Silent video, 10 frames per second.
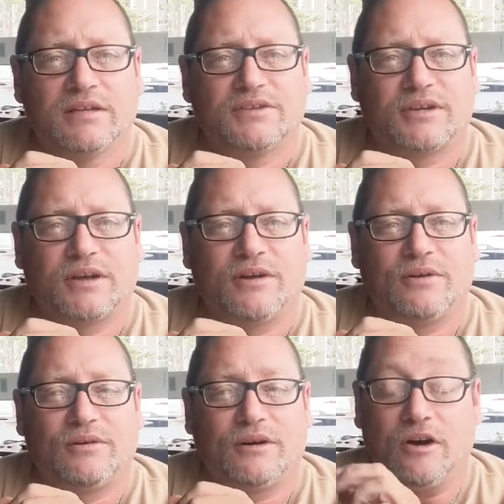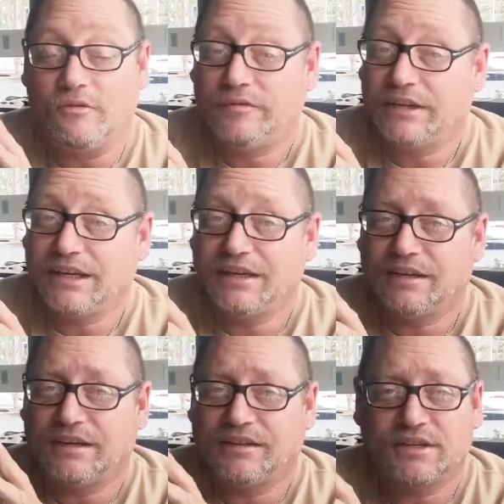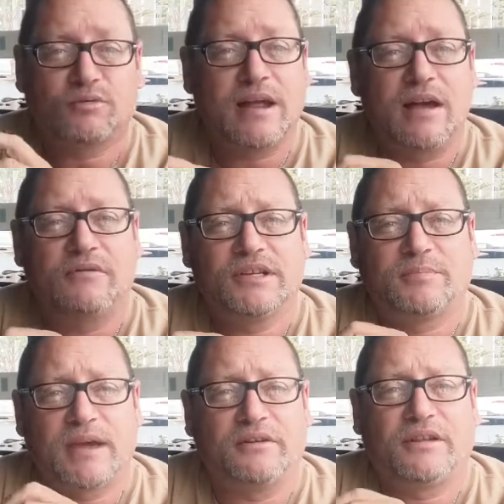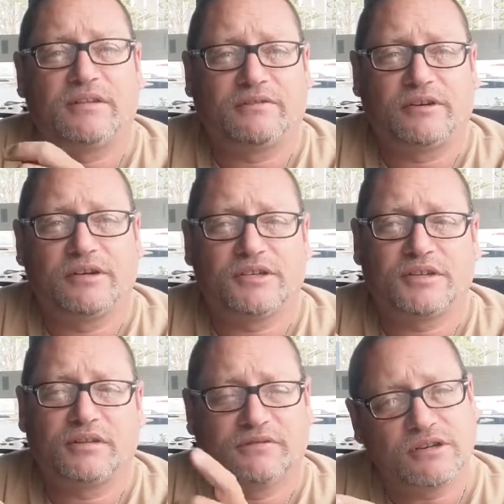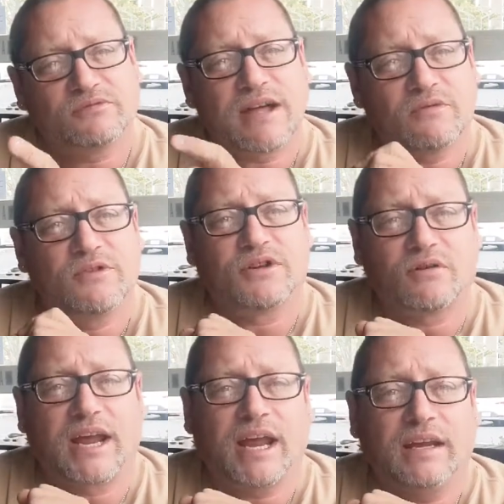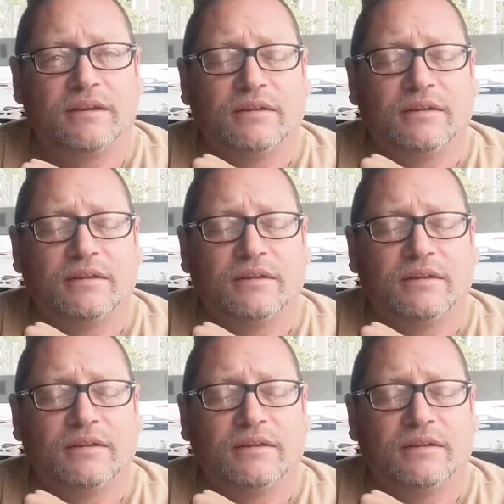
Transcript: So hopefully uh, this round is better than the first. The first round was okay.